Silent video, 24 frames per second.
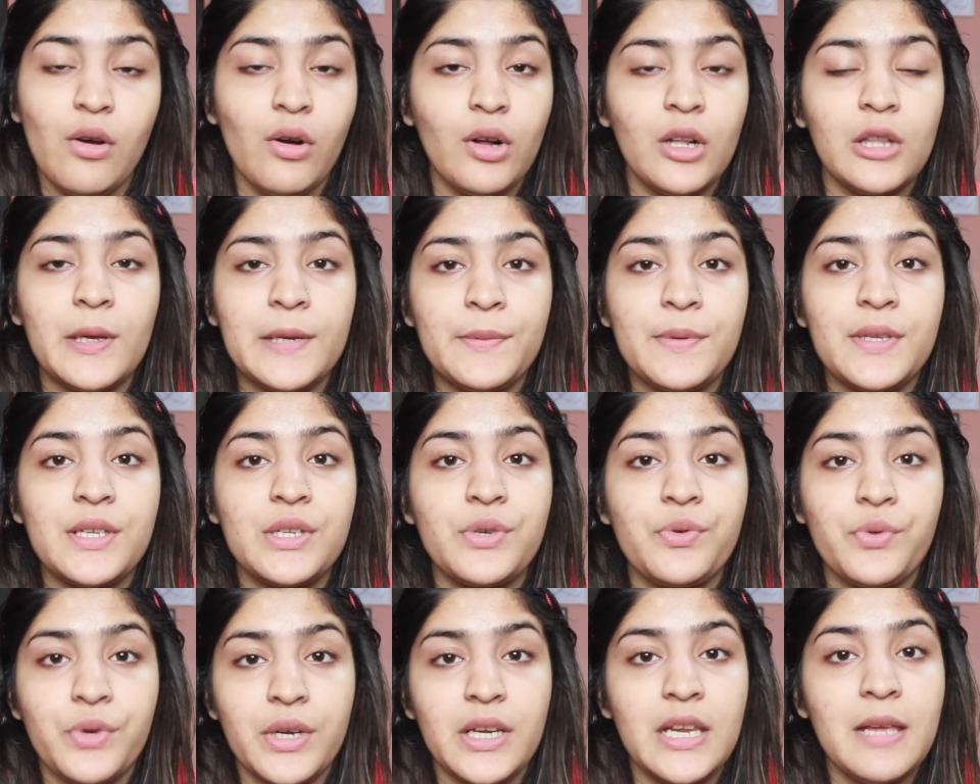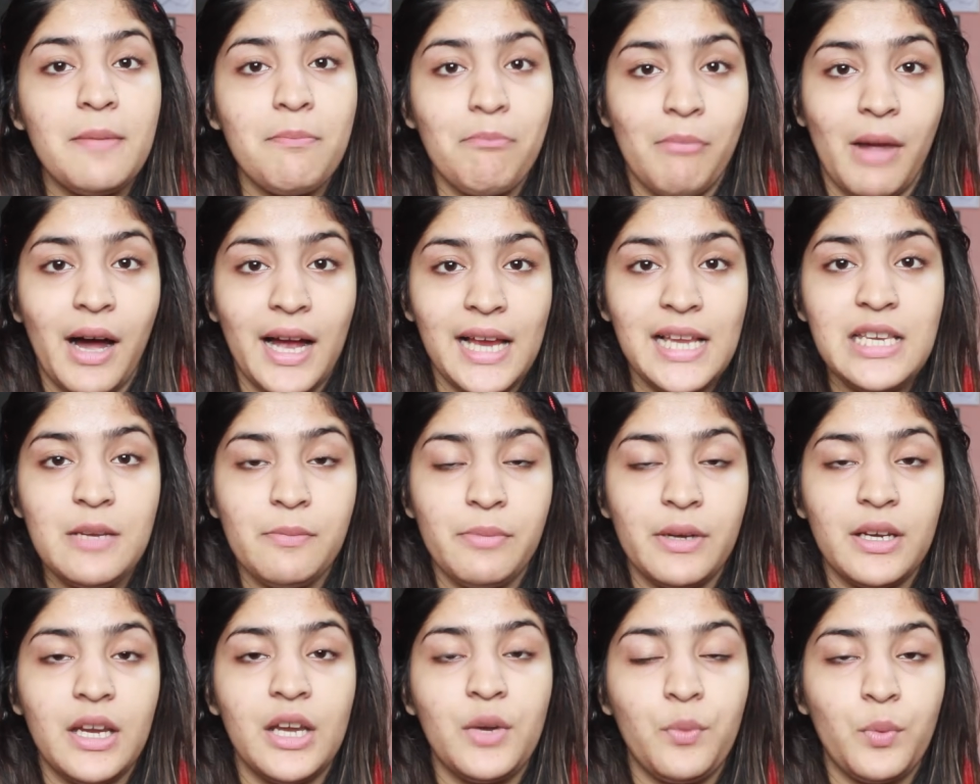although it was really
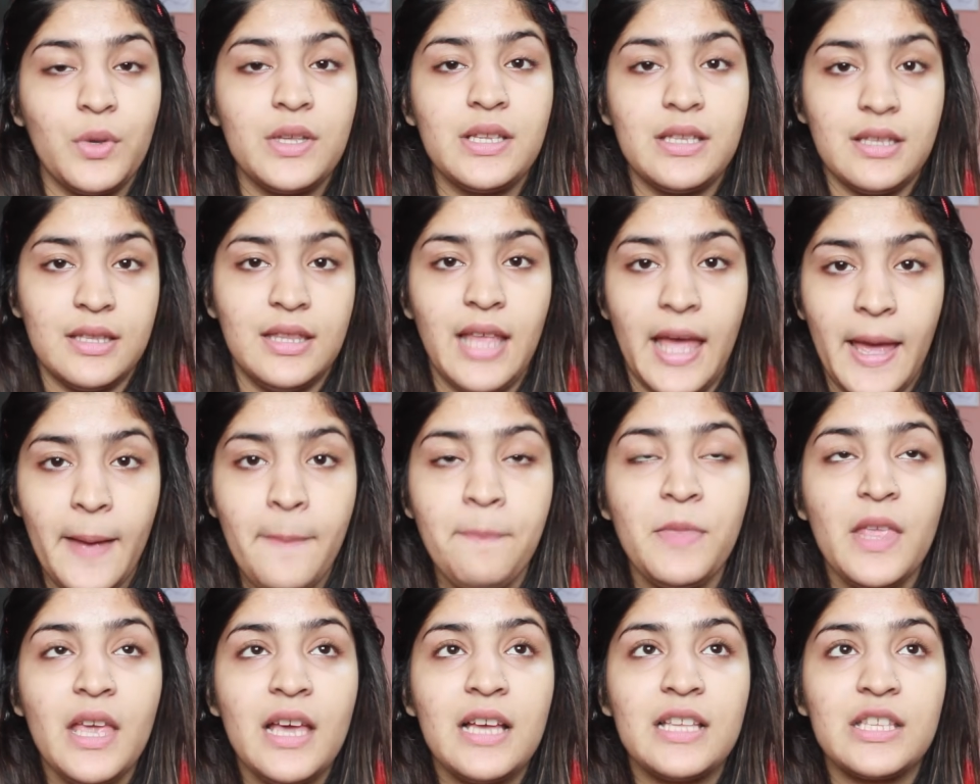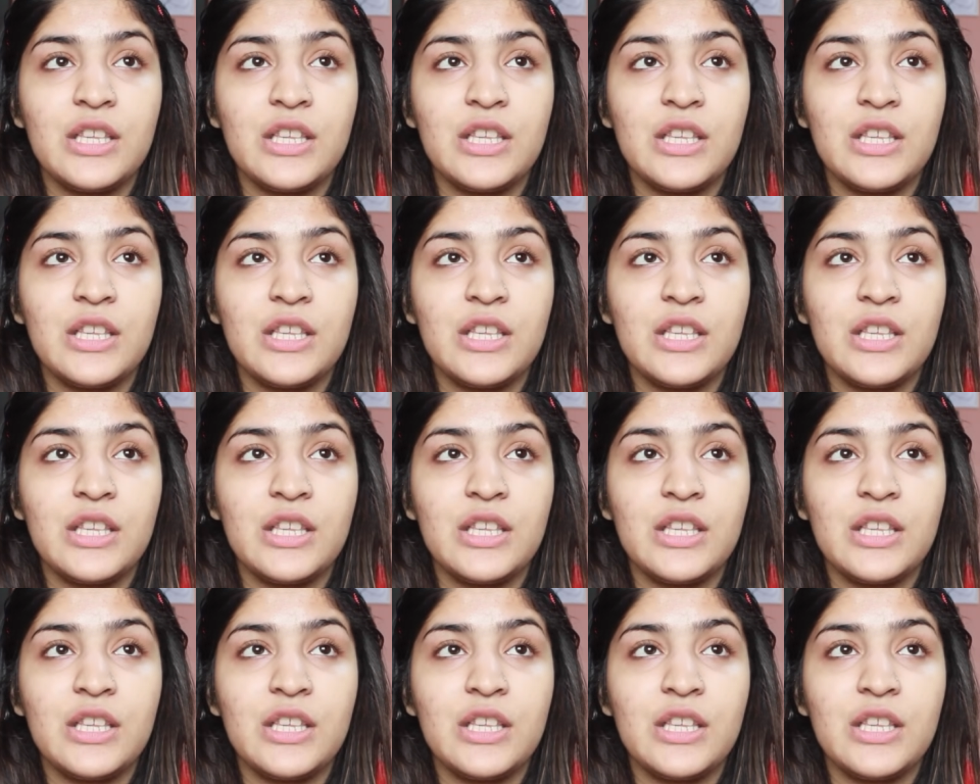mild, but it was there.